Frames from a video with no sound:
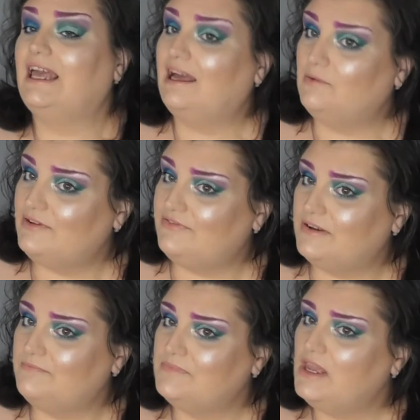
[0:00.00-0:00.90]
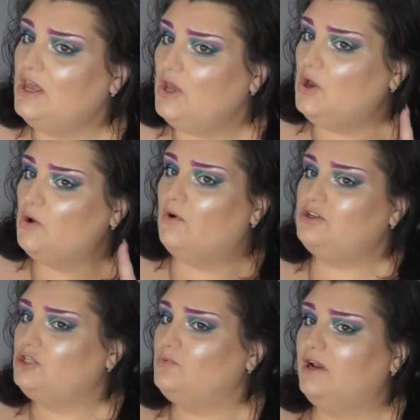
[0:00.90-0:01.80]
However,
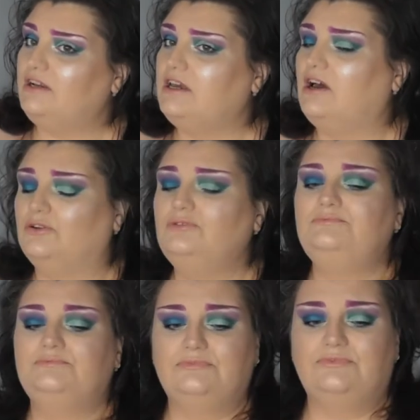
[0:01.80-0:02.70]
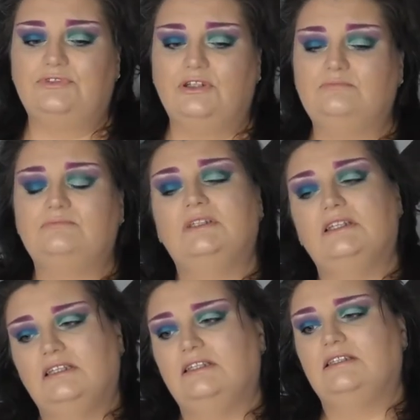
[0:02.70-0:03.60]
what you will know from
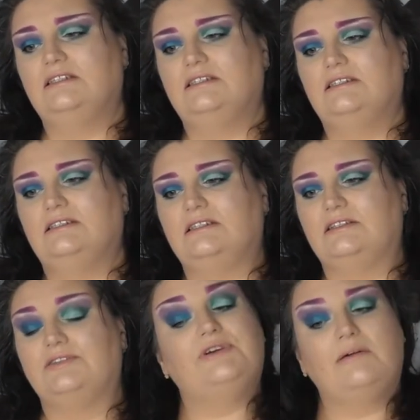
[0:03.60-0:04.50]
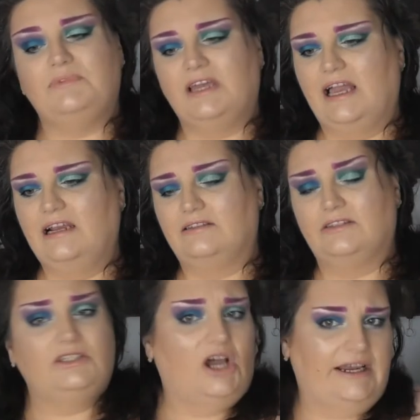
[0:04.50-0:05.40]
the thumbnail and the
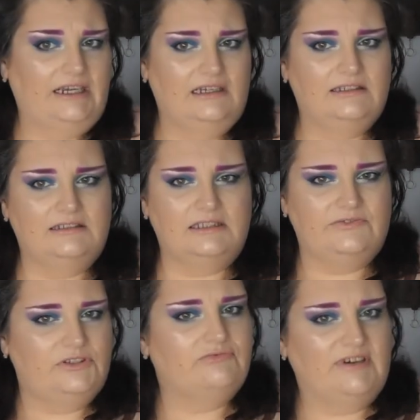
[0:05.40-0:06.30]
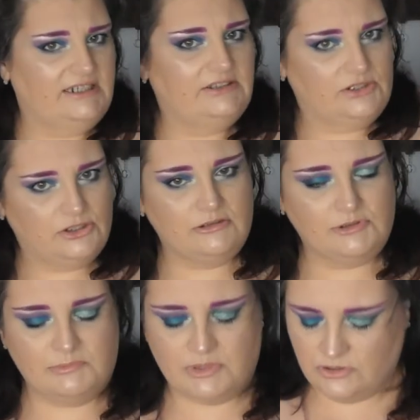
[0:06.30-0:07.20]
title, and if you've read it, the
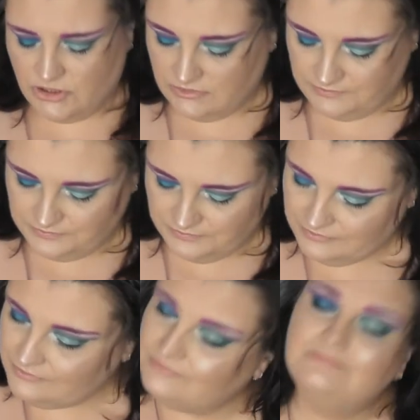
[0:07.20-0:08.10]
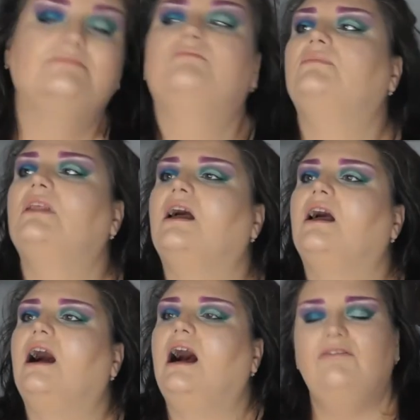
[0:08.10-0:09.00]
description box,
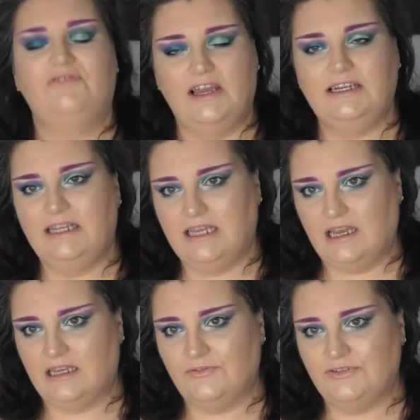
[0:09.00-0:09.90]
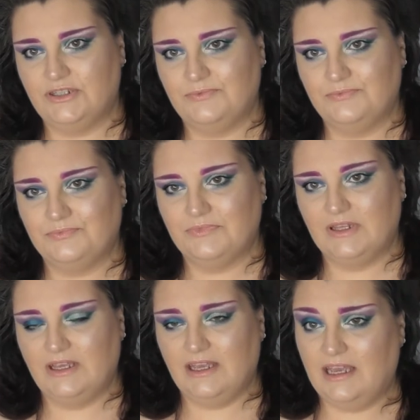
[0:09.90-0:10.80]
I finally caved
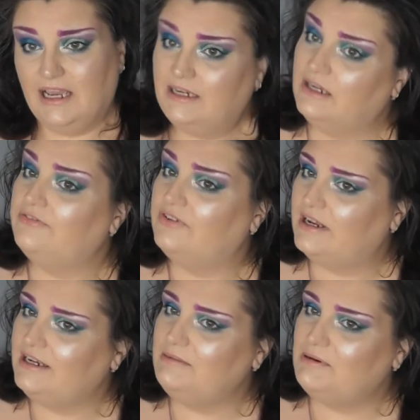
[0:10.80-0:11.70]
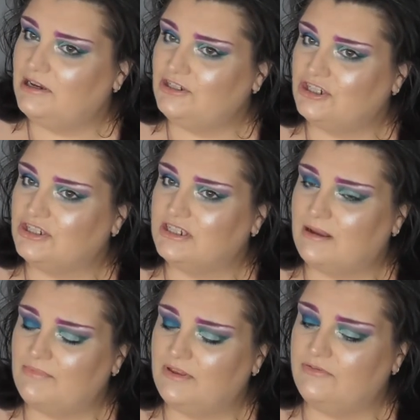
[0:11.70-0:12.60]
and I finally purchased
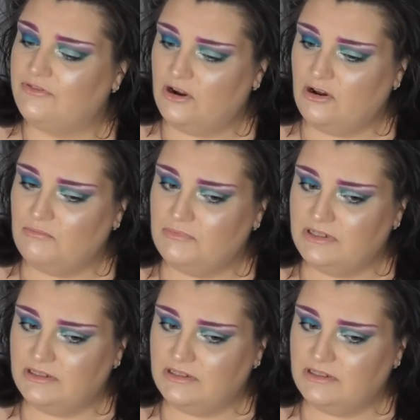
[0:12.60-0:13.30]
something from